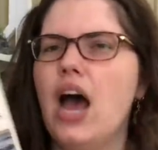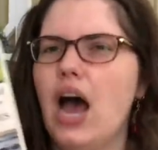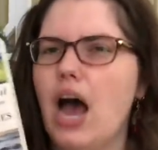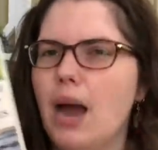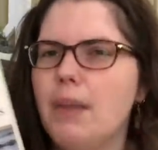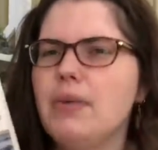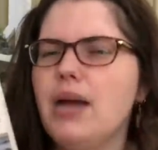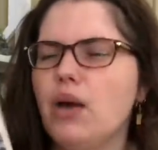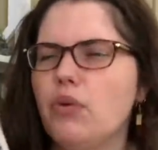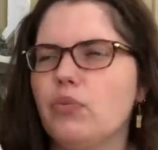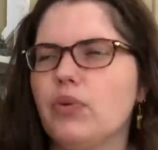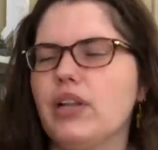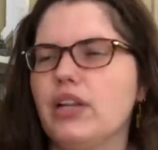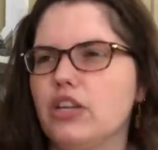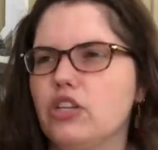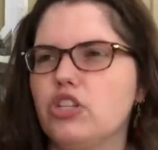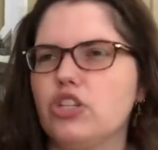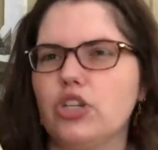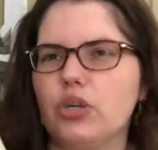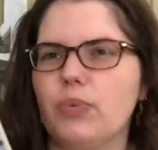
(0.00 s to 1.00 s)
I'm not really
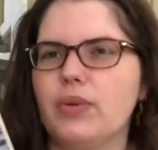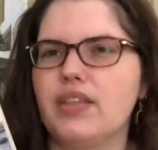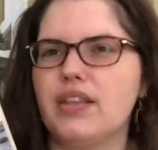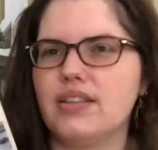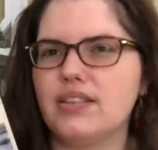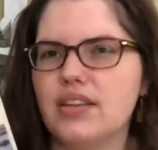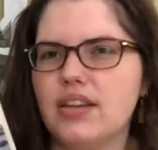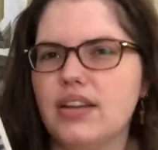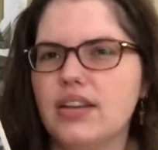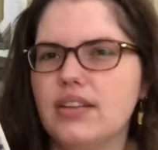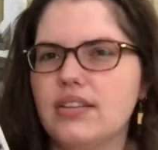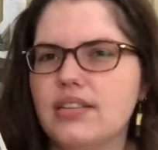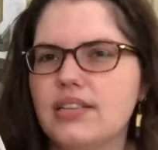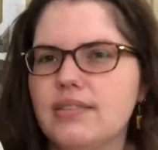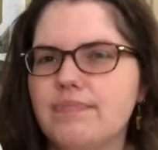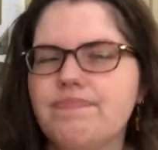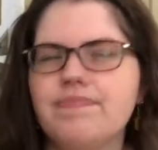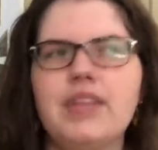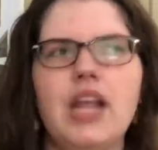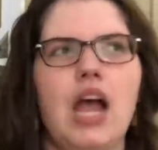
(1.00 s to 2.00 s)
sure what this
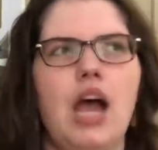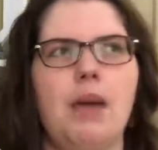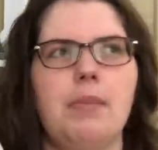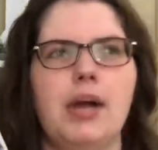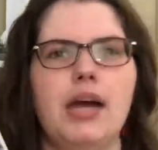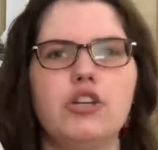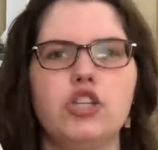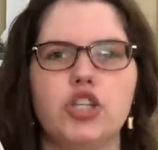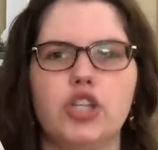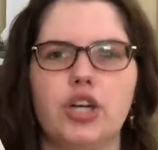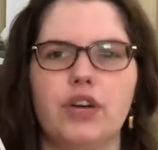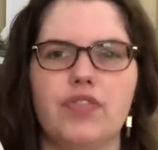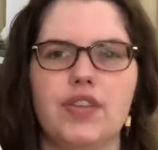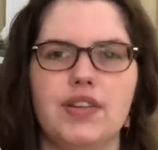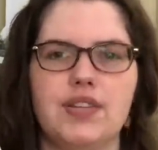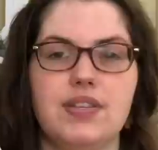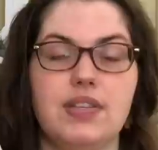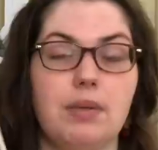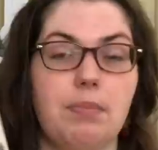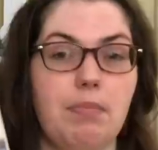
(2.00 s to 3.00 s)
is. I'm not sure if
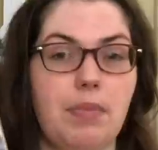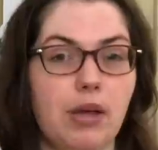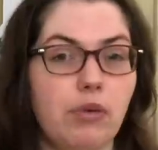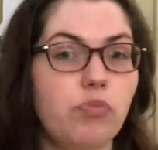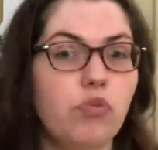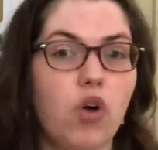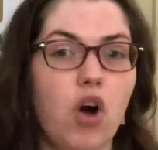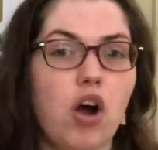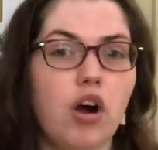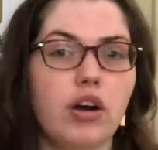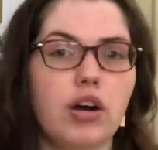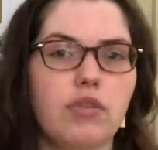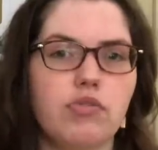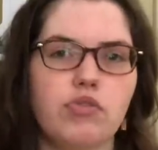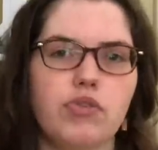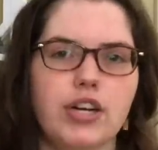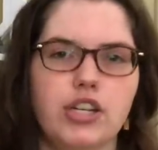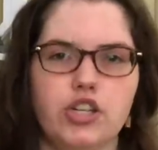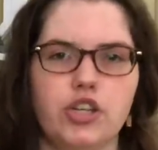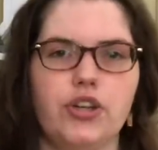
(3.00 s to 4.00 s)
this is a memoir
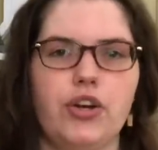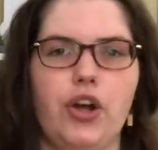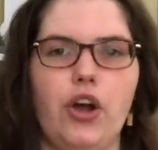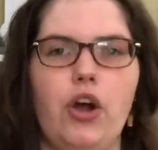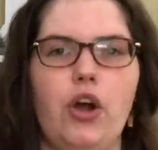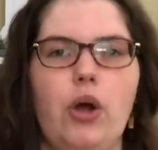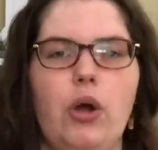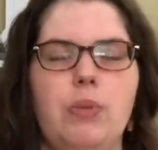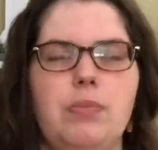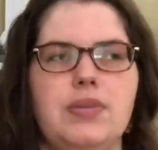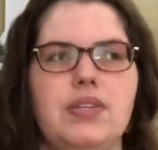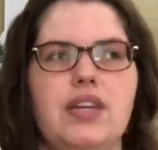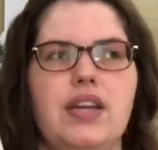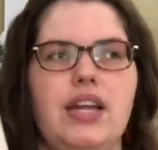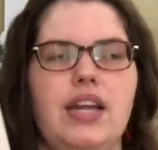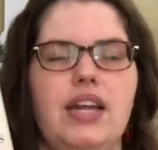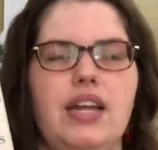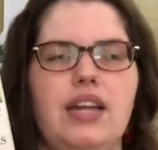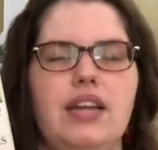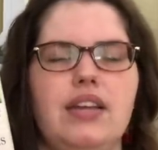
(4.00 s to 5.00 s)
of Richard Holmes and
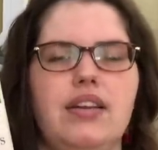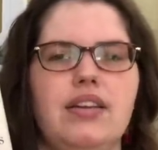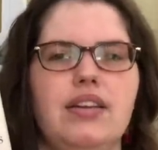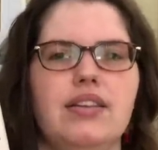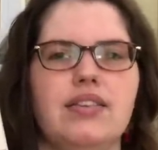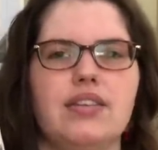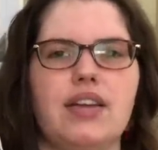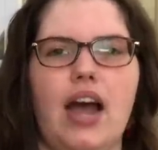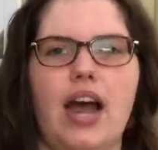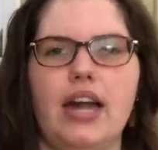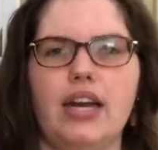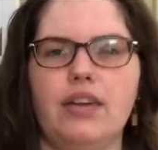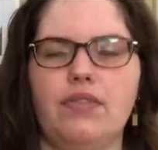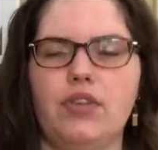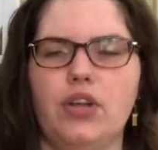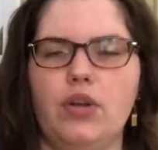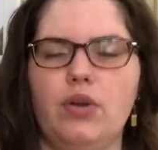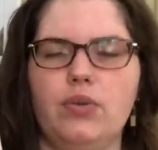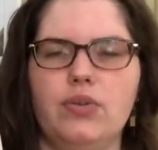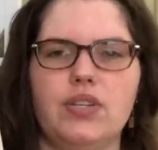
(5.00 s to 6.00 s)
he is kind
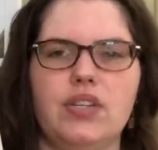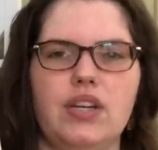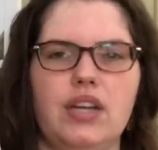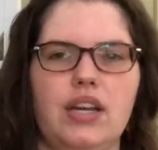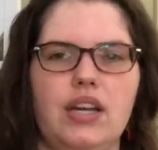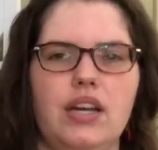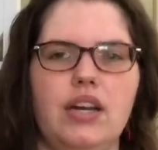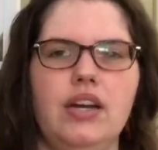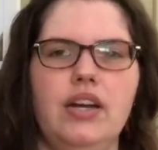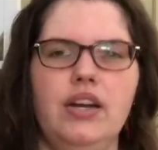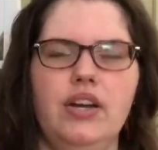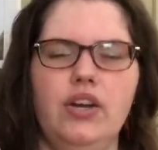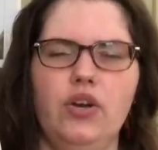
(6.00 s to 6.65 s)
of using